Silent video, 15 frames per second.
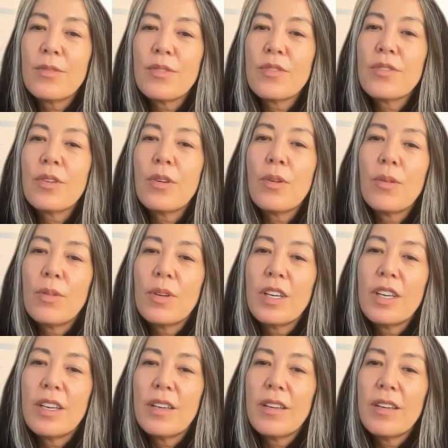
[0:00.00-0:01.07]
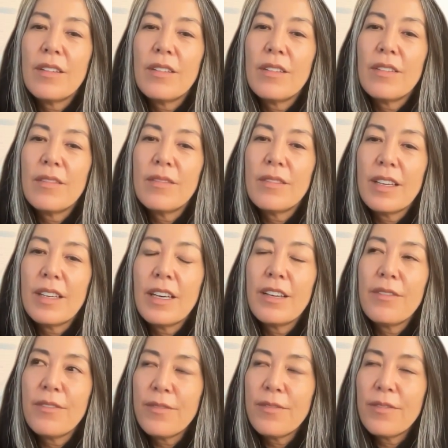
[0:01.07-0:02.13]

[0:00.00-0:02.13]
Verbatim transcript: So, uh, I